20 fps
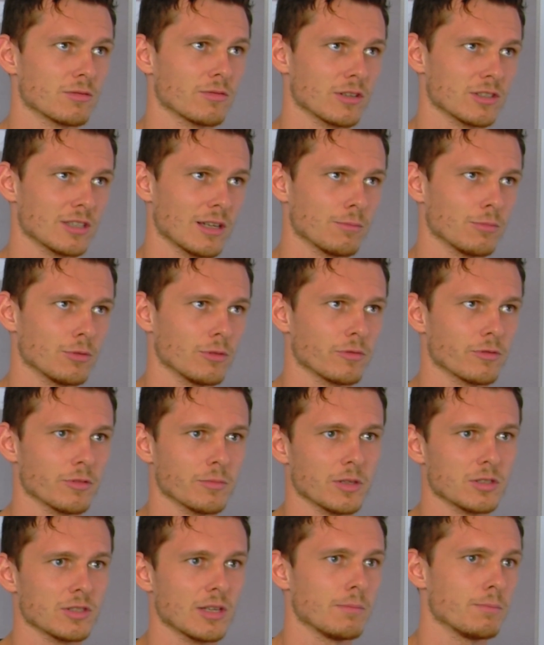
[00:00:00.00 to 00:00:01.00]
for example, from
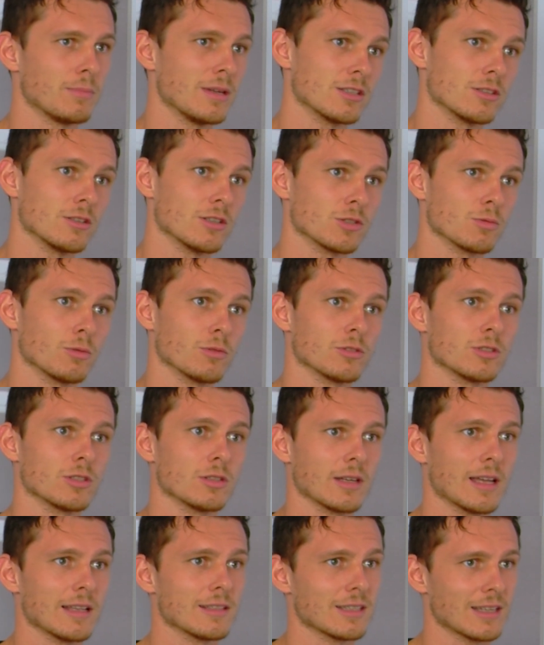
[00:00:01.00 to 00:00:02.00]
the same business want to
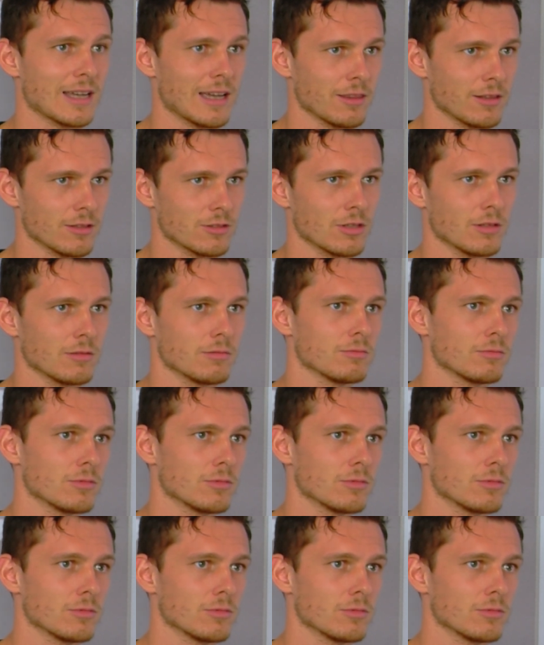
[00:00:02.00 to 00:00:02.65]
get together to